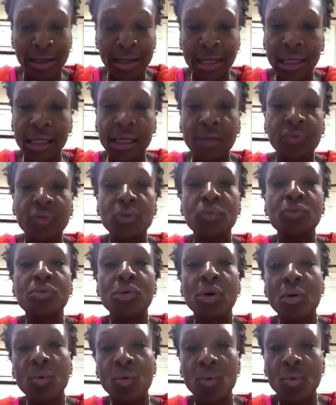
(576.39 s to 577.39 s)
And if you
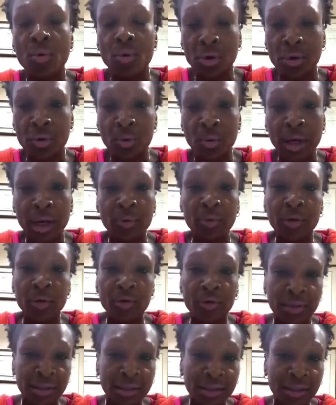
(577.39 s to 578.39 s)
don't walk away, when you're
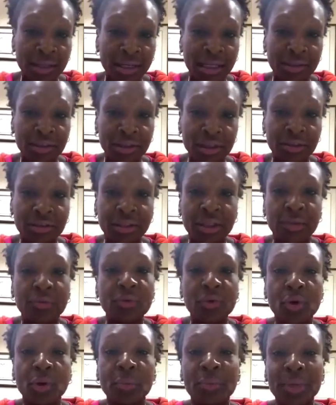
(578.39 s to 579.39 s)
sitting in that jail cell,
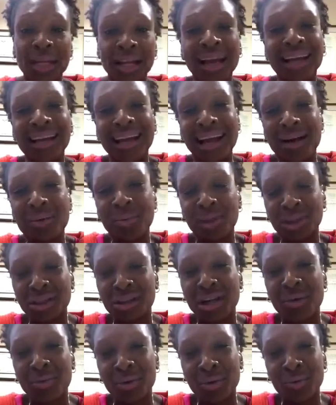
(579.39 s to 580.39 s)
you're going to be like, I wish
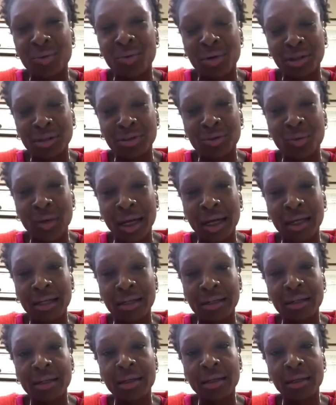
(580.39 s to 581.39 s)
I would have walked away.
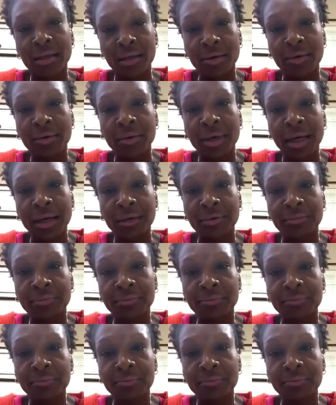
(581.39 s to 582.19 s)
Okay?